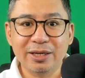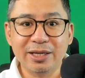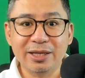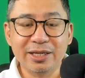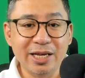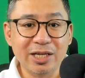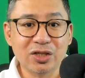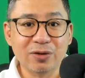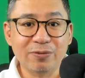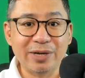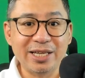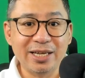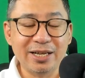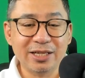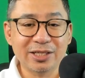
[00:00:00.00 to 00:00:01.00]
In case of
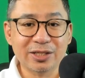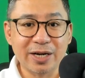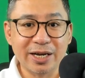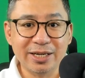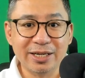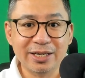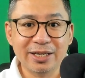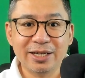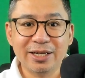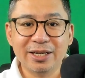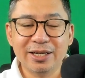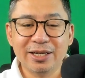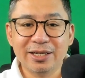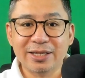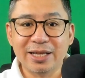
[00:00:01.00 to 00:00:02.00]
illegal strike,
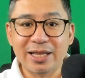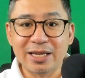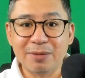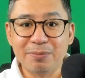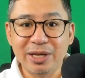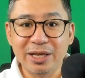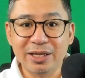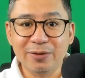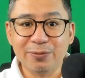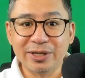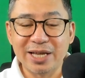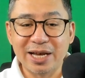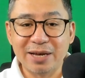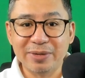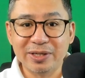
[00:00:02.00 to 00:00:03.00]
the liability
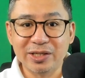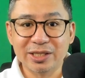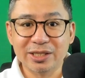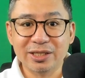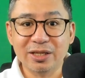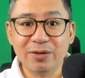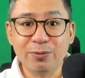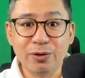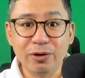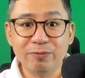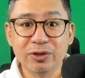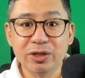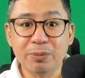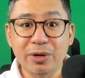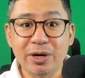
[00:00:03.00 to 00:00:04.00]
for damages
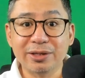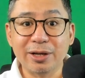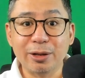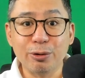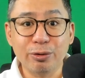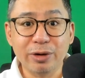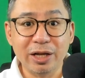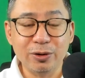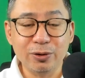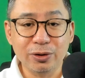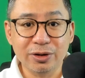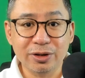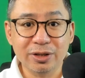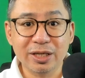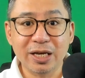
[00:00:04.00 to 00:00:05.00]
devolves upon the local
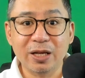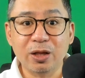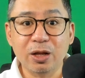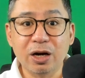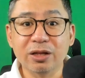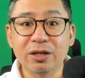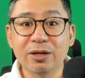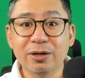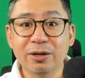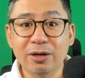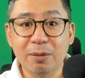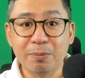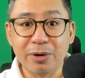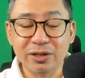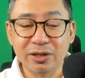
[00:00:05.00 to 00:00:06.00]
union and not
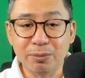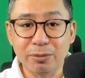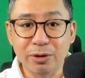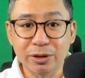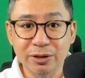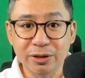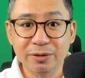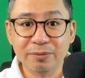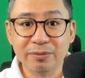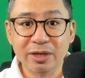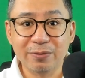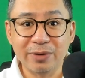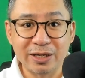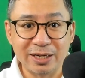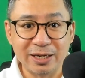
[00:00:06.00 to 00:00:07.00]
upon the mother
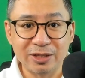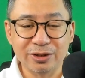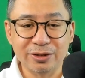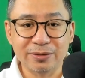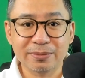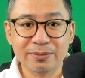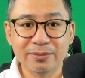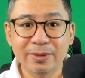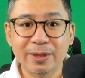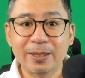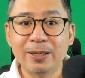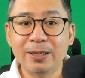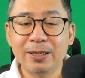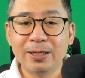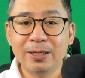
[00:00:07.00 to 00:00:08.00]
federation.
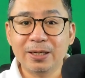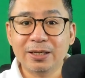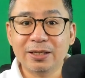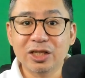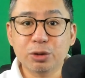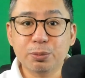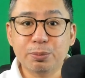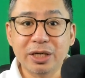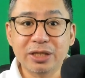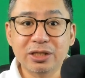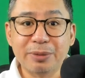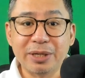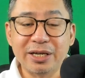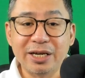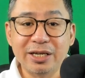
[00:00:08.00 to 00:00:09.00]
This
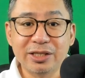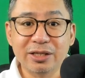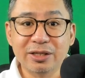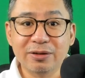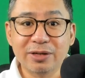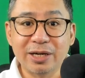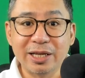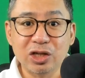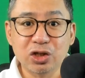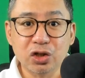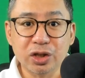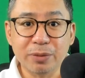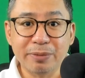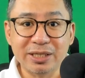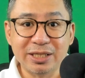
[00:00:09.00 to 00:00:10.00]
principal-agent
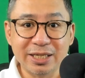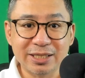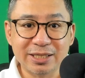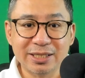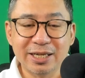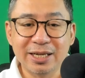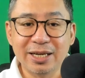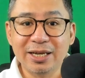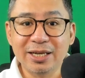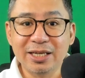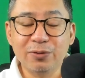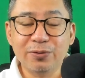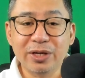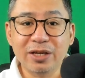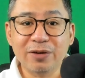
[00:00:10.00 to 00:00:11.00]
relationship exists
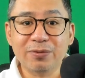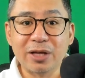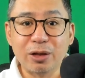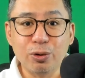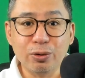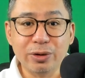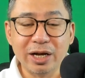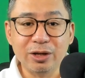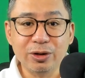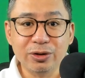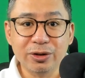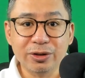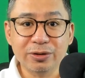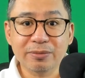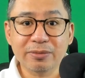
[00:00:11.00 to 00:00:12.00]
even if the local
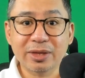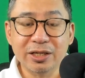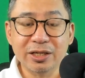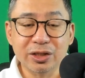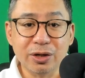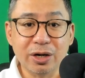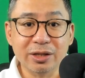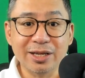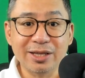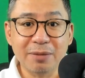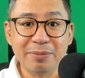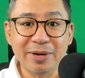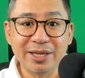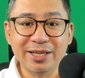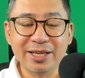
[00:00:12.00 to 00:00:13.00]
union is not
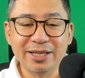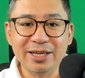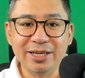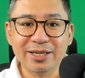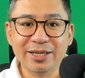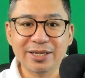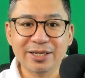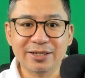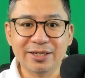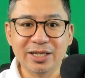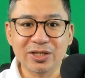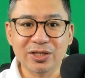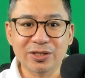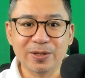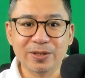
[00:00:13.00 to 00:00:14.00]
independently
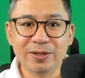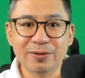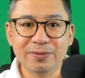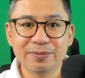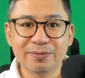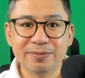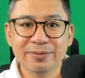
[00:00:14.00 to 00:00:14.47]
registered.